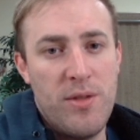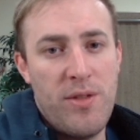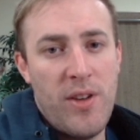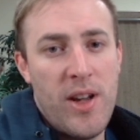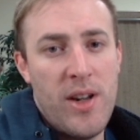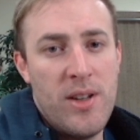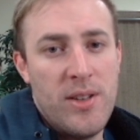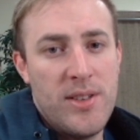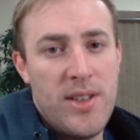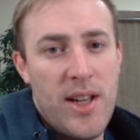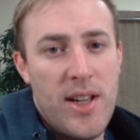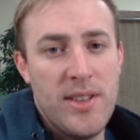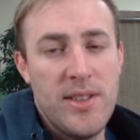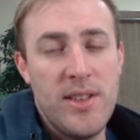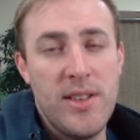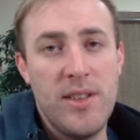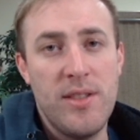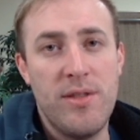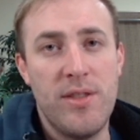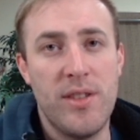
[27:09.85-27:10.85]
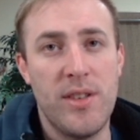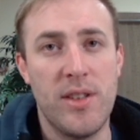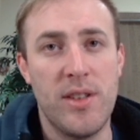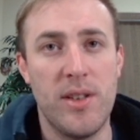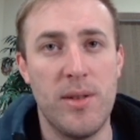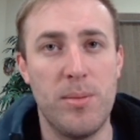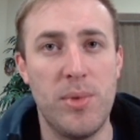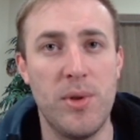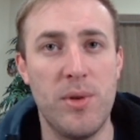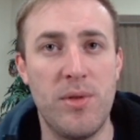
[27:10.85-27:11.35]
final testing for
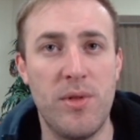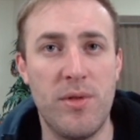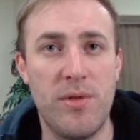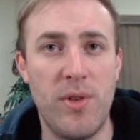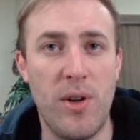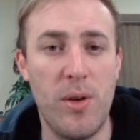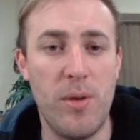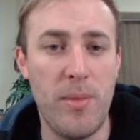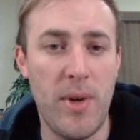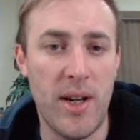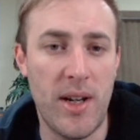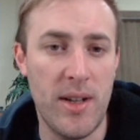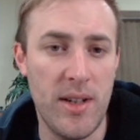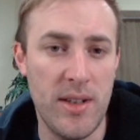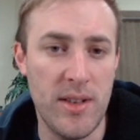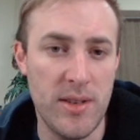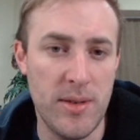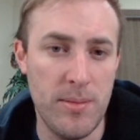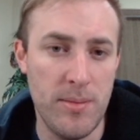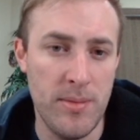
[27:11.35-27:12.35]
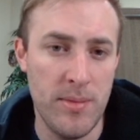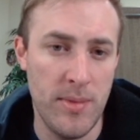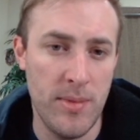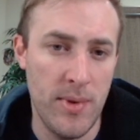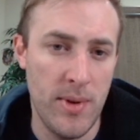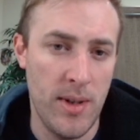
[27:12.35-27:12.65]
the proof of vote mechanism.